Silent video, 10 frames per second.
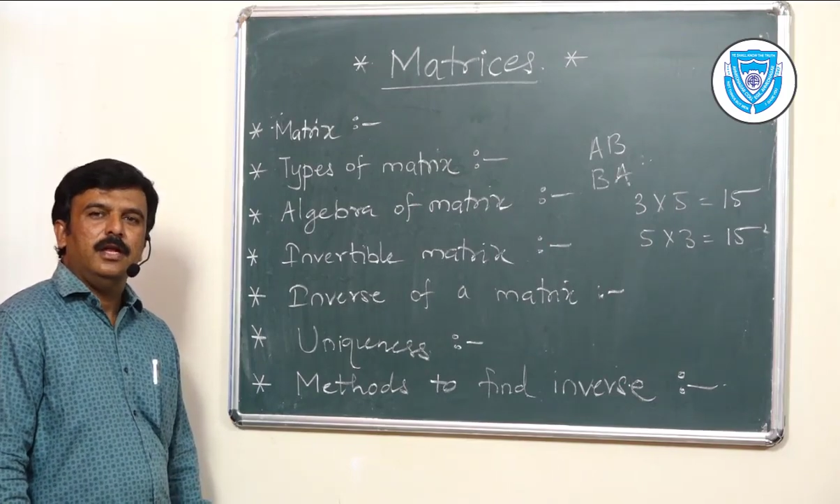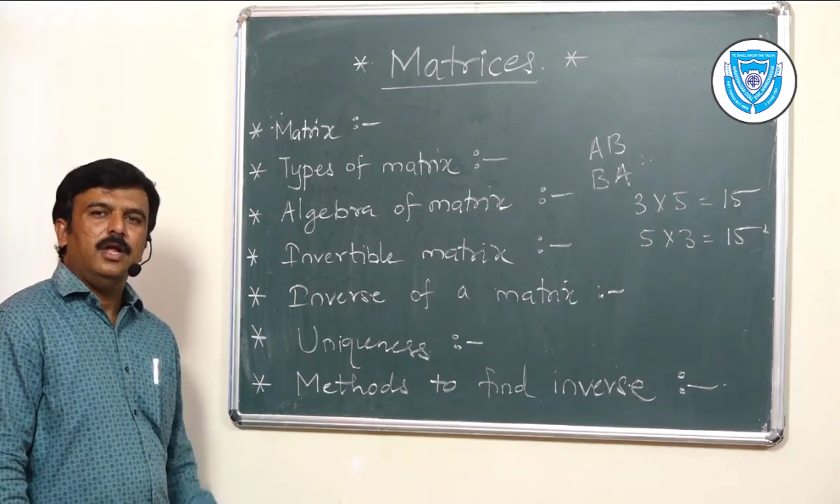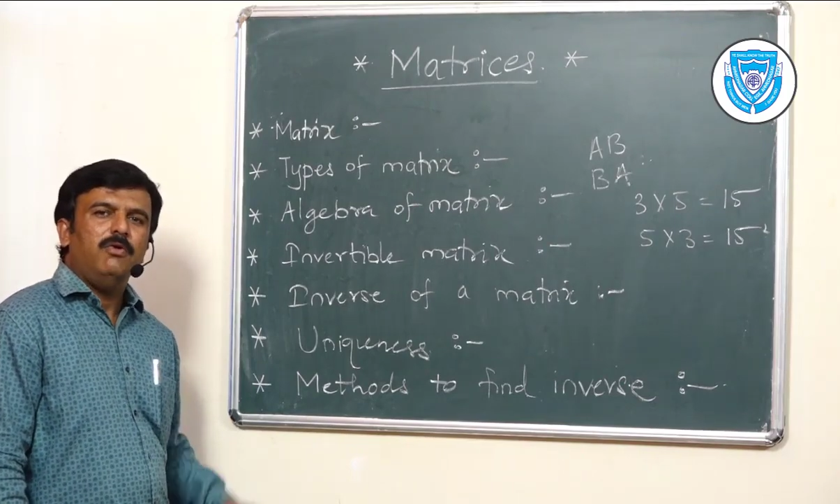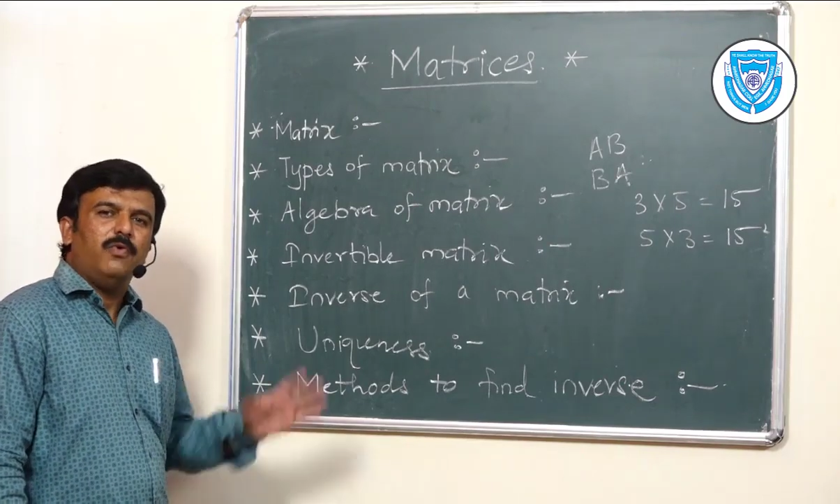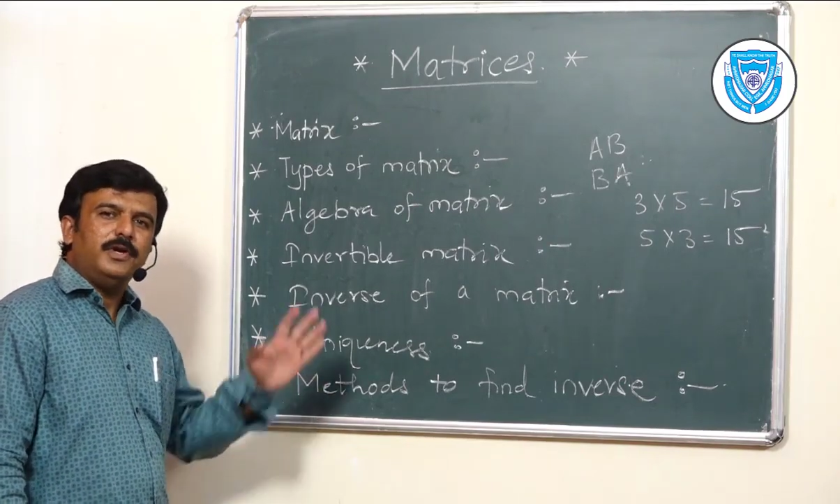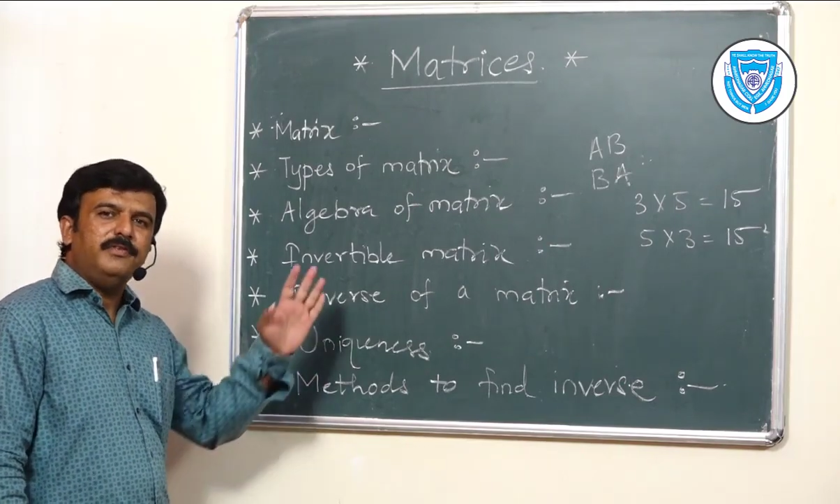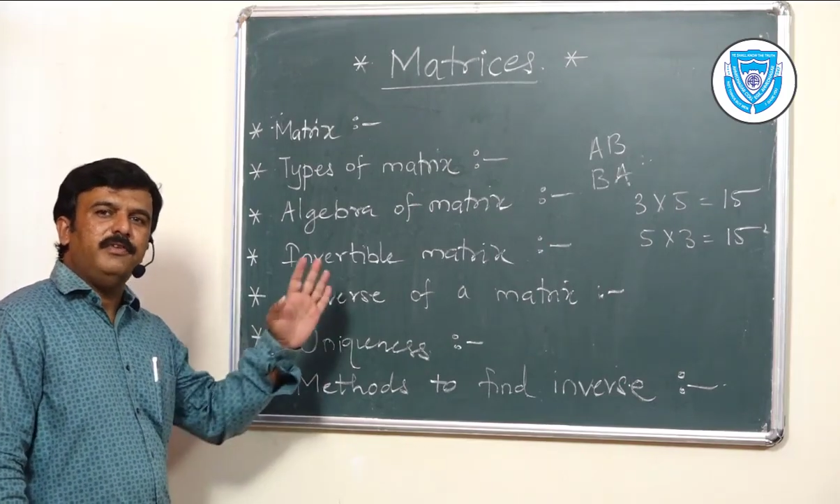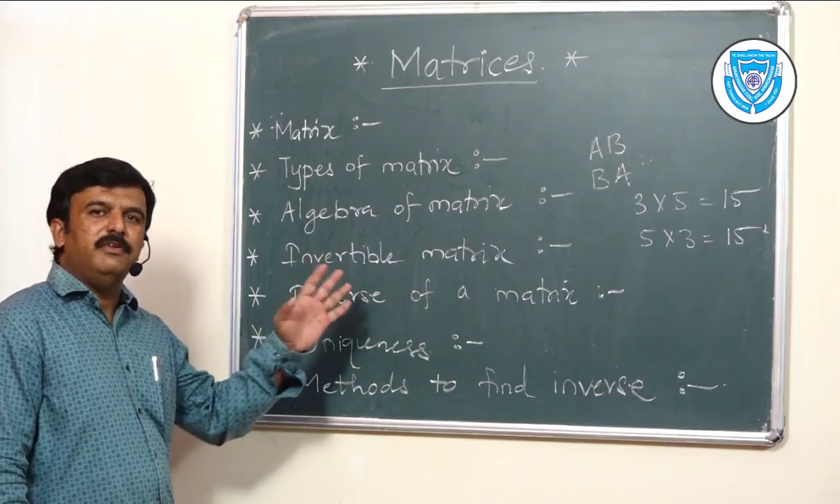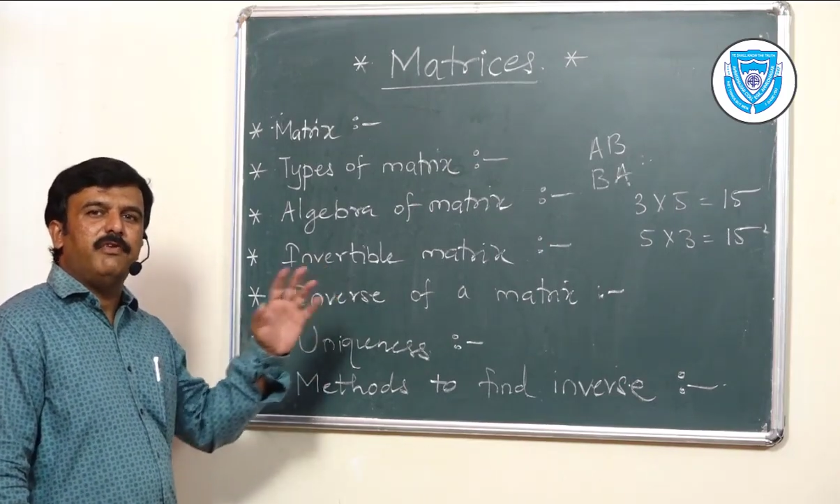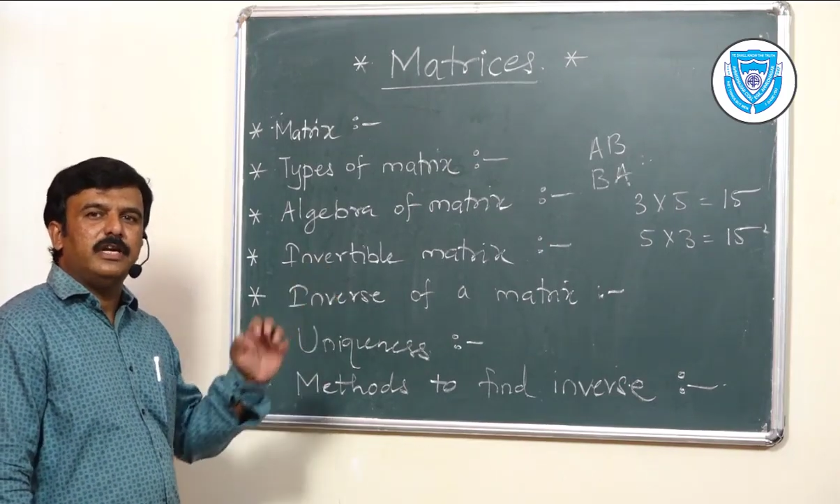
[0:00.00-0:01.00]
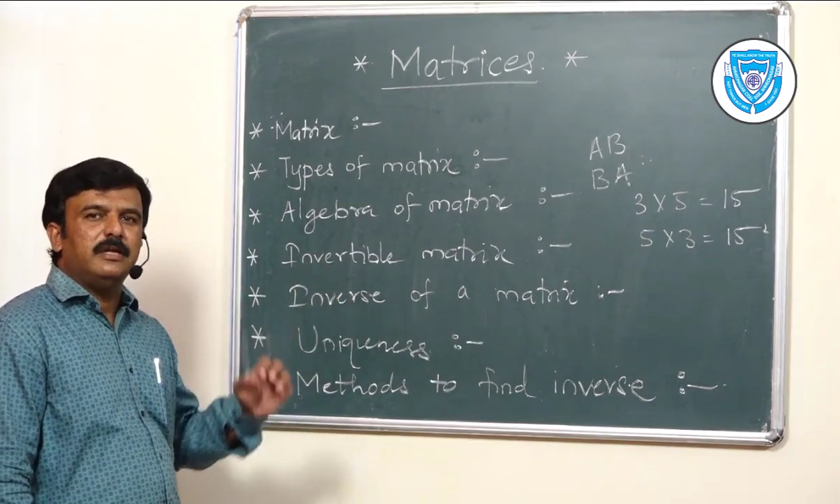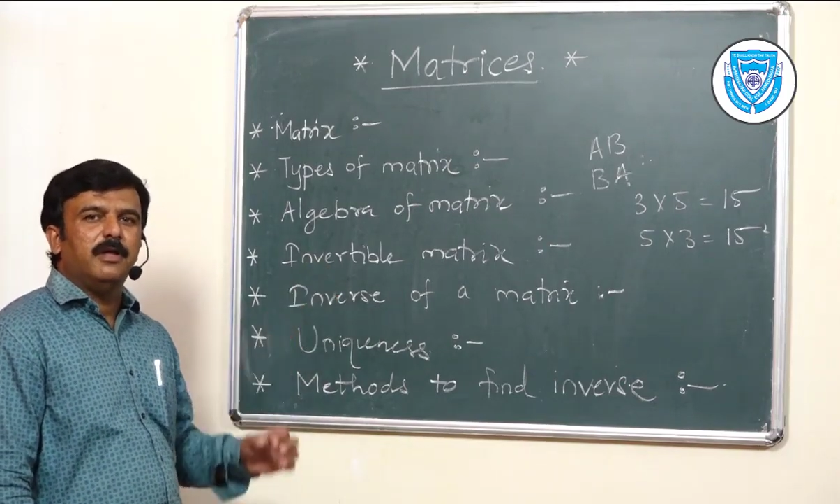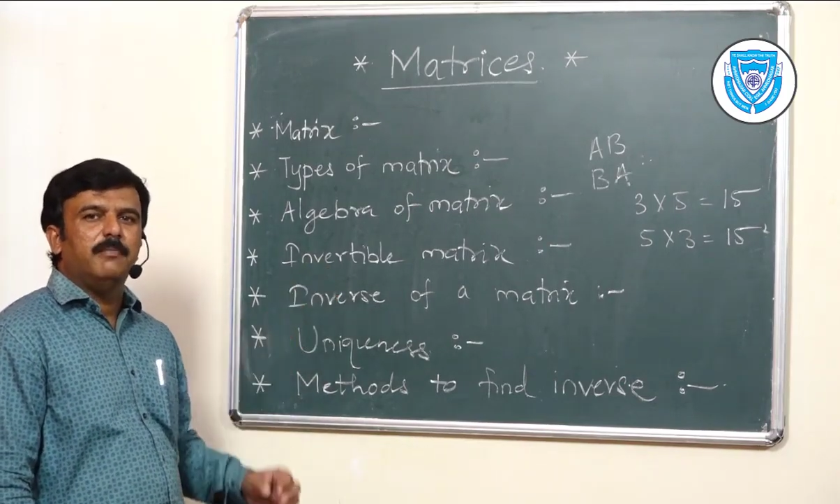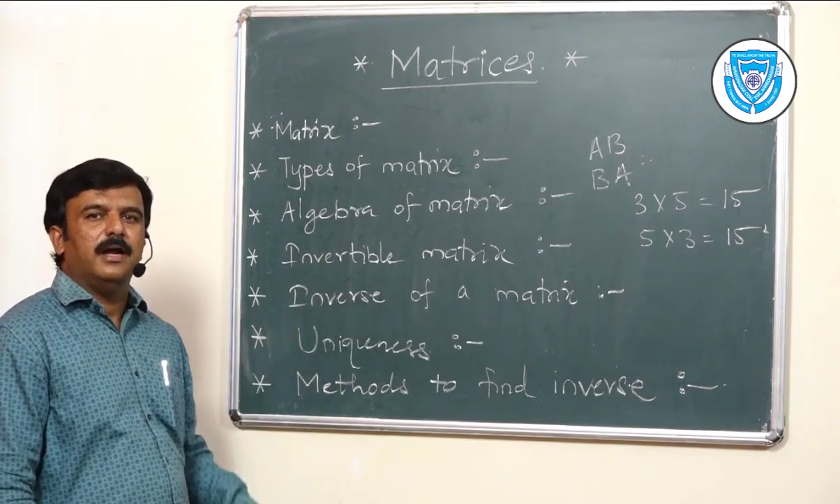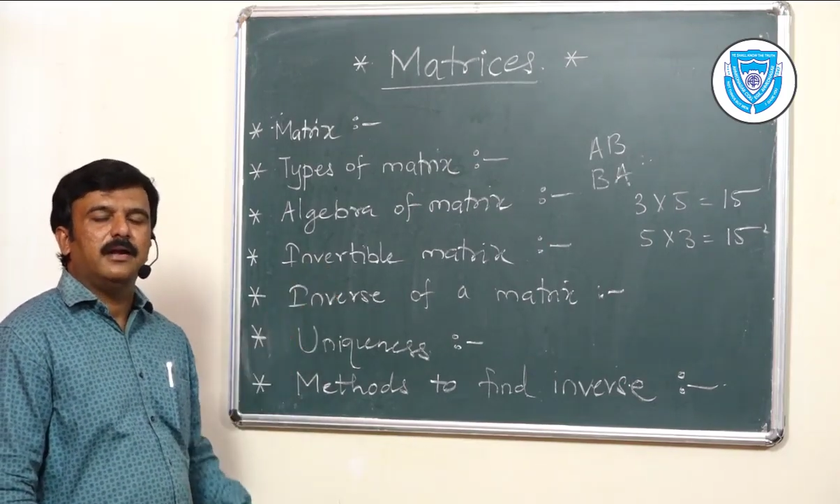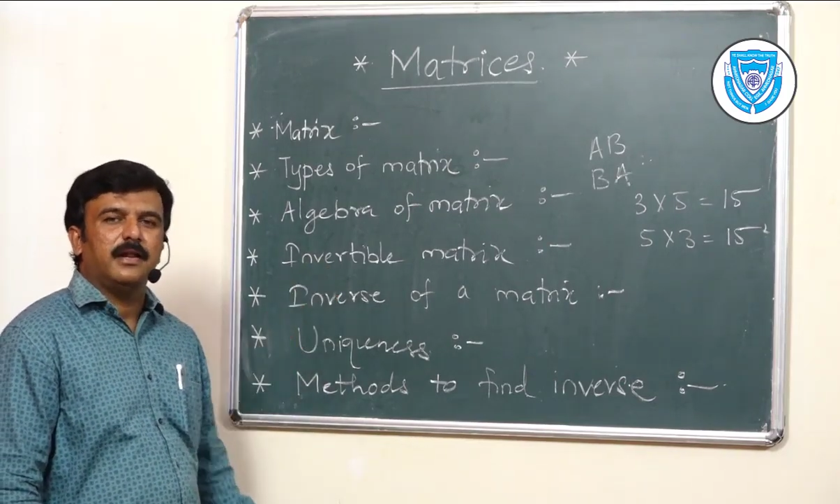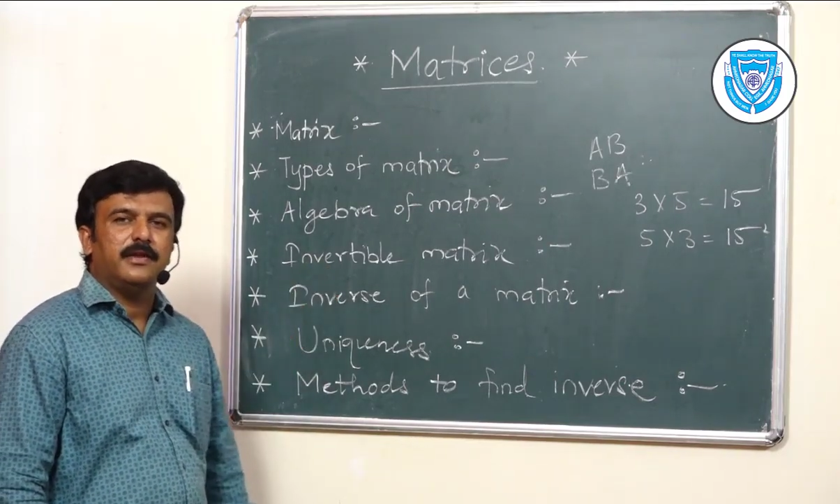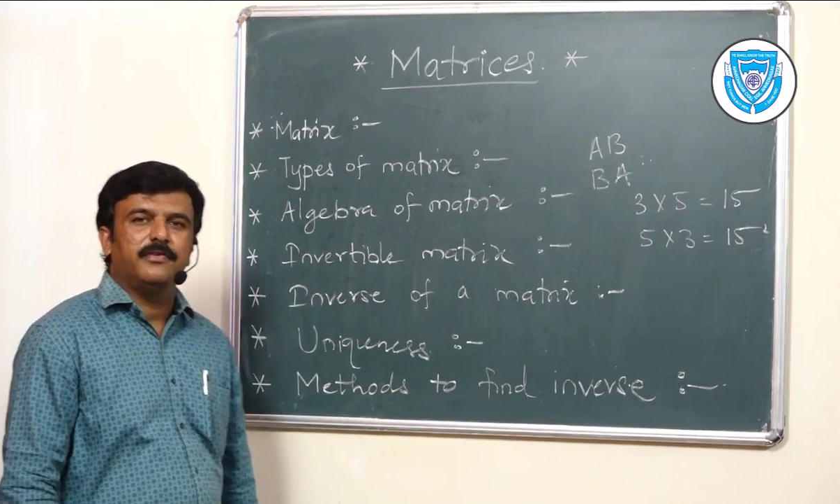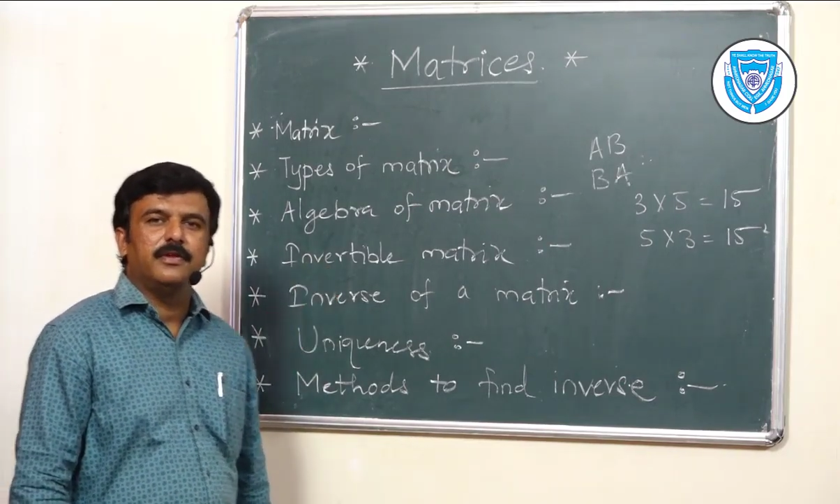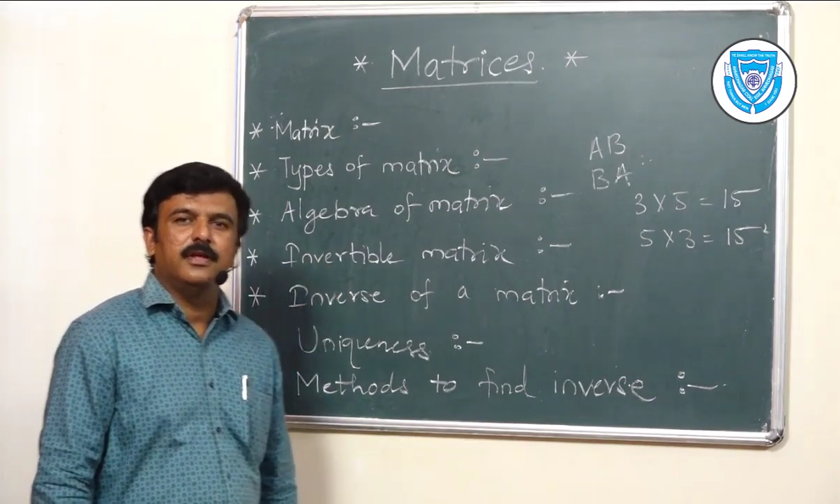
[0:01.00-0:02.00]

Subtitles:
Now, what is invertible matrix?